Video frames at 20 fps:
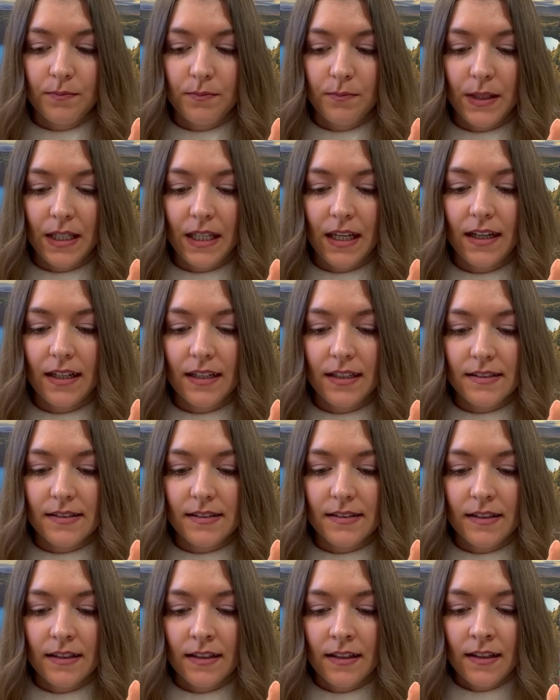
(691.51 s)

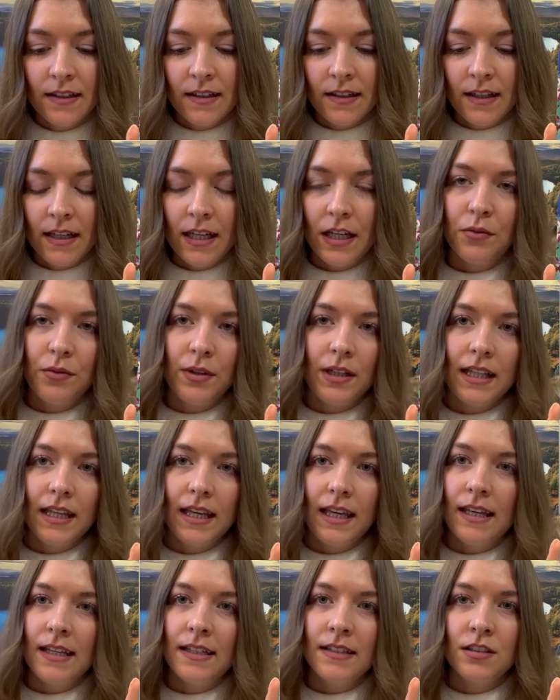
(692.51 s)
because it really
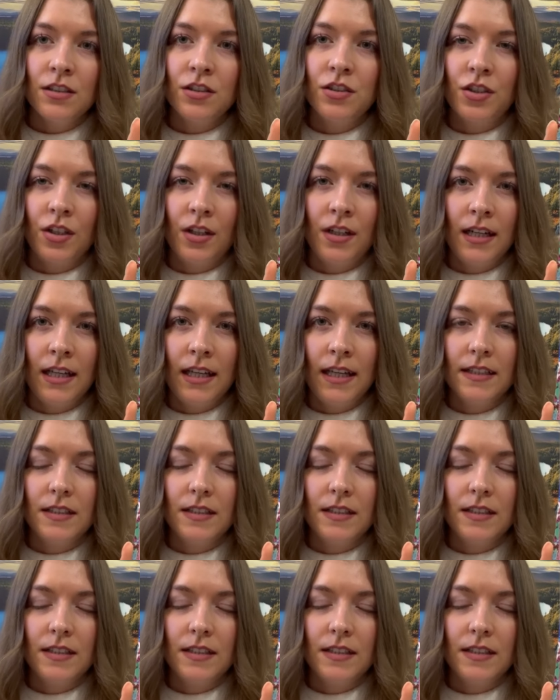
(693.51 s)
is a journey.